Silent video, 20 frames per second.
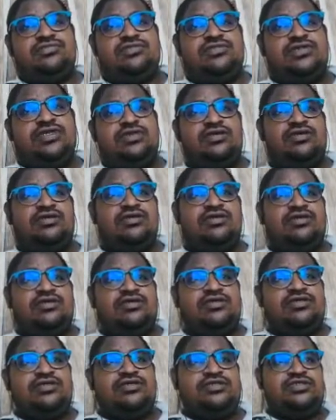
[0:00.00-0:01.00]
Okay,
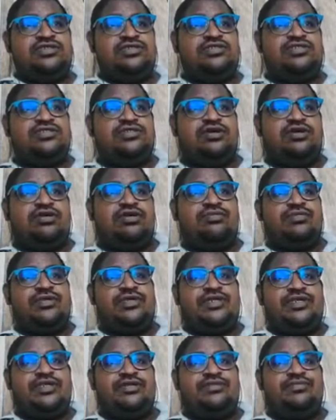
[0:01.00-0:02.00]
this is
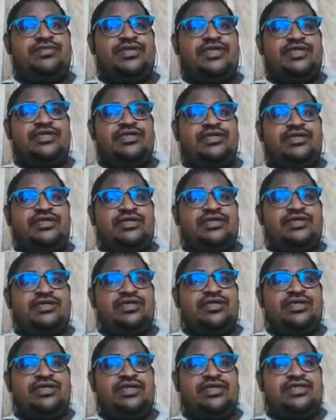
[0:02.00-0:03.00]
geometric mean
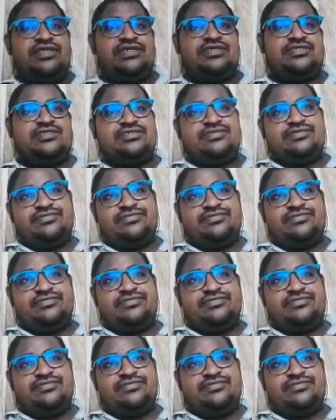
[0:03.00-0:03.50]
radius.